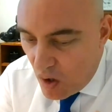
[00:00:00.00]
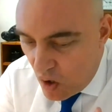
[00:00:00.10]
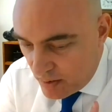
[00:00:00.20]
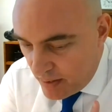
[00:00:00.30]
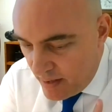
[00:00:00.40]

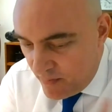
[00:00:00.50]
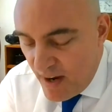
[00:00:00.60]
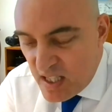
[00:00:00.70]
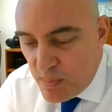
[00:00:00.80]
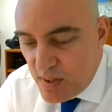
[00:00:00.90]
on
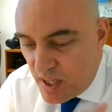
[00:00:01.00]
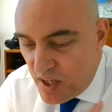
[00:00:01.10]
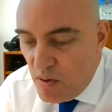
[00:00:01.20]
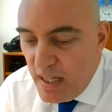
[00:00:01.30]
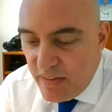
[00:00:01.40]
investments and
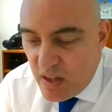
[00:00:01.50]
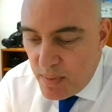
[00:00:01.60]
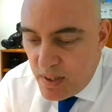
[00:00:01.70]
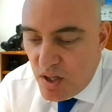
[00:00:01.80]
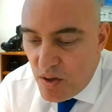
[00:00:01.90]
you leave them
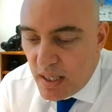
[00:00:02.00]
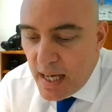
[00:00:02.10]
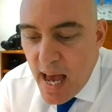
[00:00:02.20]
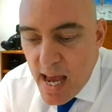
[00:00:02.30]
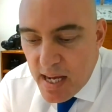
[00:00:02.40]
in the
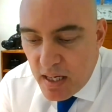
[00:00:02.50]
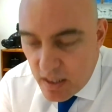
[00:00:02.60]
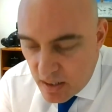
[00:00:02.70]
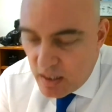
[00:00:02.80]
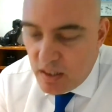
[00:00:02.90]
UK,
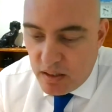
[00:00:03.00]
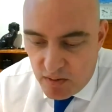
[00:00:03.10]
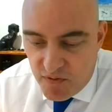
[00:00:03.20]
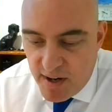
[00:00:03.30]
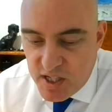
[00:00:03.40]

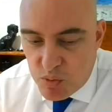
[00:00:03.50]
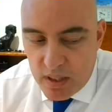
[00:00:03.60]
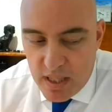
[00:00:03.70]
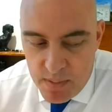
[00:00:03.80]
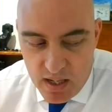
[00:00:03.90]
the French will
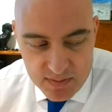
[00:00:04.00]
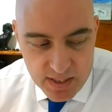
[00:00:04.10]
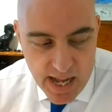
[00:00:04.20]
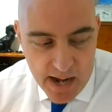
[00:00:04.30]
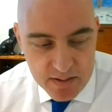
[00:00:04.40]
come after
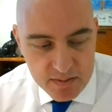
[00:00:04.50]
that.